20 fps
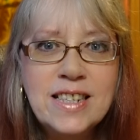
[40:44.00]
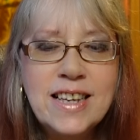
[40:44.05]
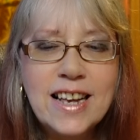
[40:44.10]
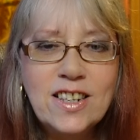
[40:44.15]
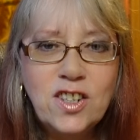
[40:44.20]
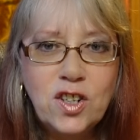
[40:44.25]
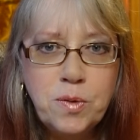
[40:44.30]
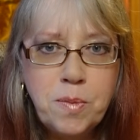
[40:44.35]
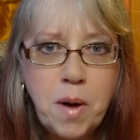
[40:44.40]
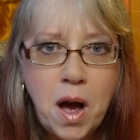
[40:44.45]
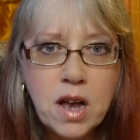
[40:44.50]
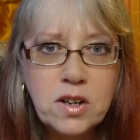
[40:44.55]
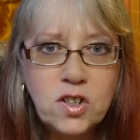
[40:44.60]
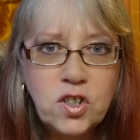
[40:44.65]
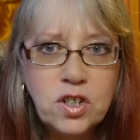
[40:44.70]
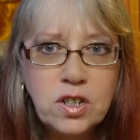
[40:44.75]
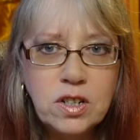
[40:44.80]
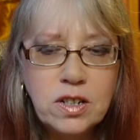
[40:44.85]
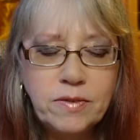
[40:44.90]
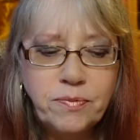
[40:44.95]
get too
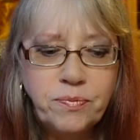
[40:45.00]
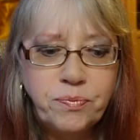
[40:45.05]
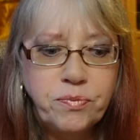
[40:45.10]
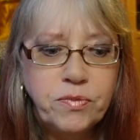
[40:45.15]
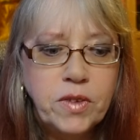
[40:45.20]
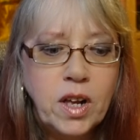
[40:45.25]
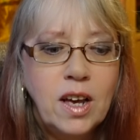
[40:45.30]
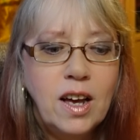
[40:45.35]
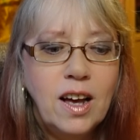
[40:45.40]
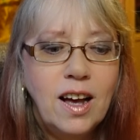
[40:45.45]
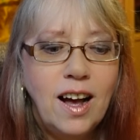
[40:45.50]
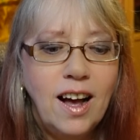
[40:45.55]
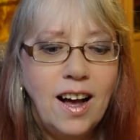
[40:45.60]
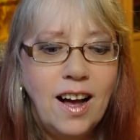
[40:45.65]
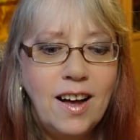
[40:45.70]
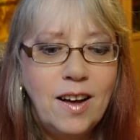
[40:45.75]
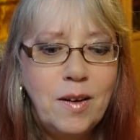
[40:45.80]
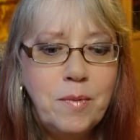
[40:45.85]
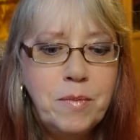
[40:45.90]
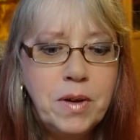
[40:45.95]
much,
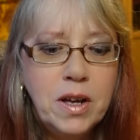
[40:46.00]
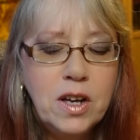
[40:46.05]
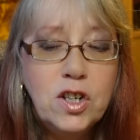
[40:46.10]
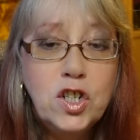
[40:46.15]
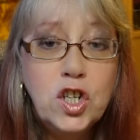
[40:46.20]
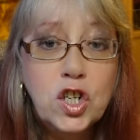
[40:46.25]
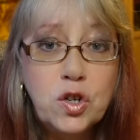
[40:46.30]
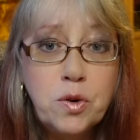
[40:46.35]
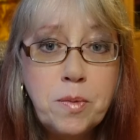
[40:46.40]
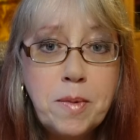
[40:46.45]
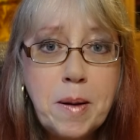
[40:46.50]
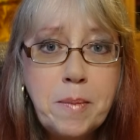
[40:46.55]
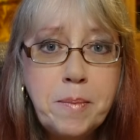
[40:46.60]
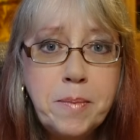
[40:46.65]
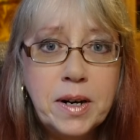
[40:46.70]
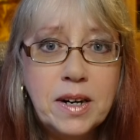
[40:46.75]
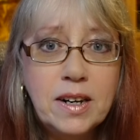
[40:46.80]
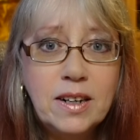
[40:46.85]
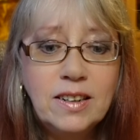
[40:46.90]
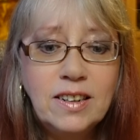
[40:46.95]
just
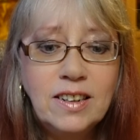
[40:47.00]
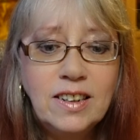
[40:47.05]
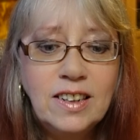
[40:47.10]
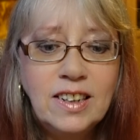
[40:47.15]
remember,